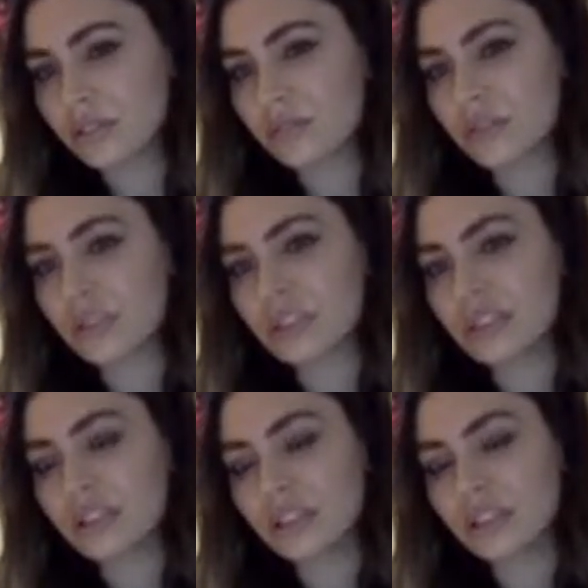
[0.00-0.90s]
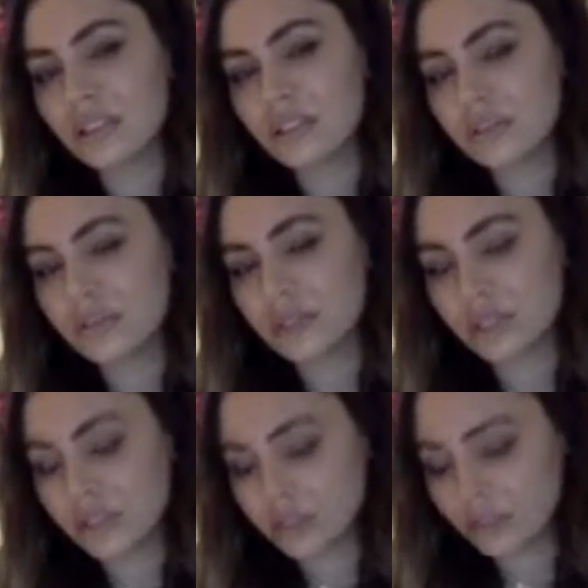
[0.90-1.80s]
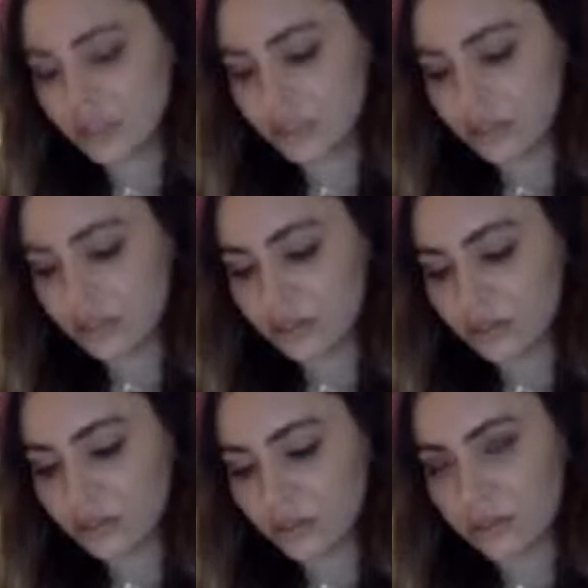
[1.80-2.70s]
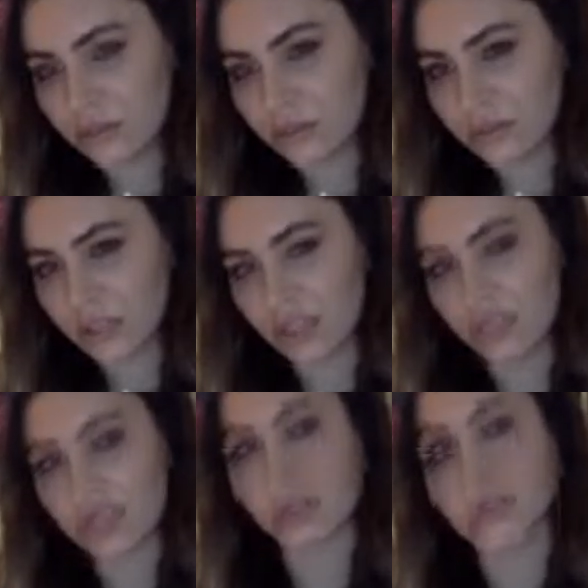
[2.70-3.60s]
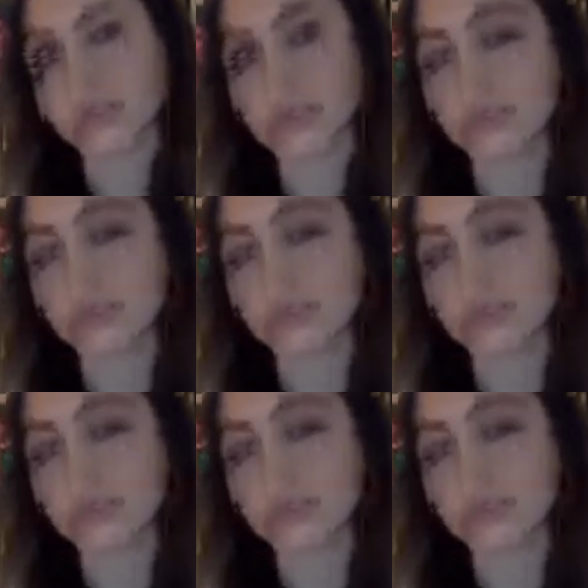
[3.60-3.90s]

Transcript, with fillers: So why can't we seek Like you seem to always